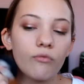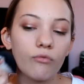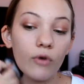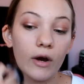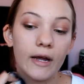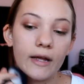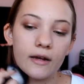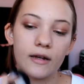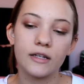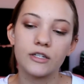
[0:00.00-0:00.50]

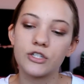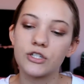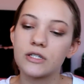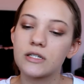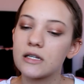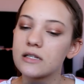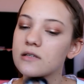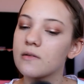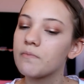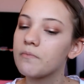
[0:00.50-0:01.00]
right. It
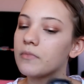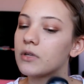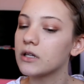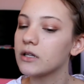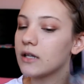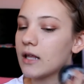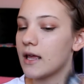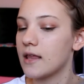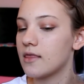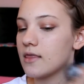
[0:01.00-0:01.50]
just doesn't
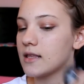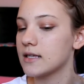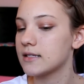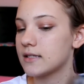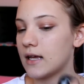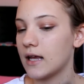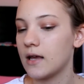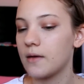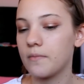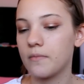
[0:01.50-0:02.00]
blend the
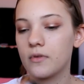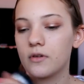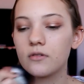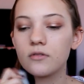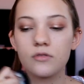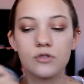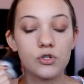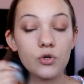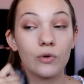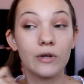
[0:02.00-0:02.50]
same.
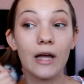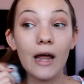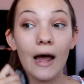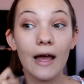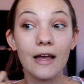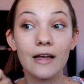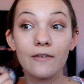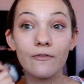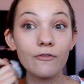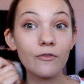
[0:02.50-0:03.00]
So
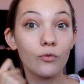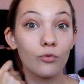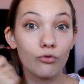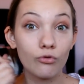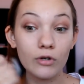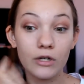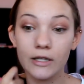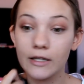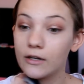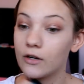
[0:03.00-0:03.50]
I have
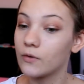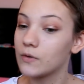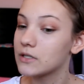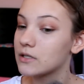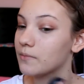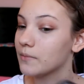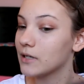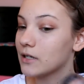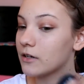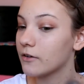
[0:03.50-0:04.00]
really
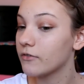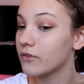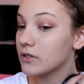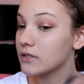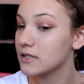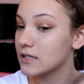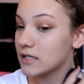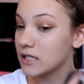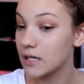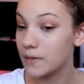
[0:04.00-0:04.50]
noticed a big
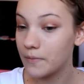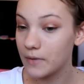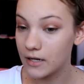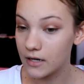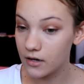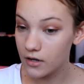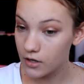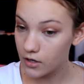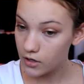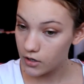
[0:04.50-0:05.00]
difference since I've
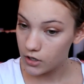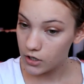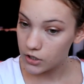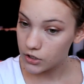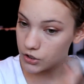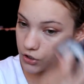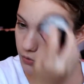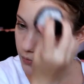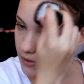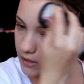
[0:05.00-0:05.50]
been
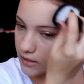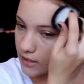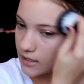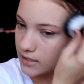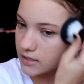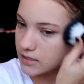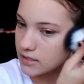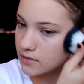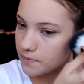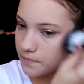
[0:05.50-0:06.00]
doing
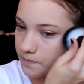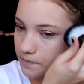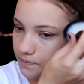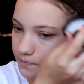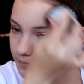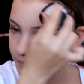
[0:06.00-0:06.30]
this.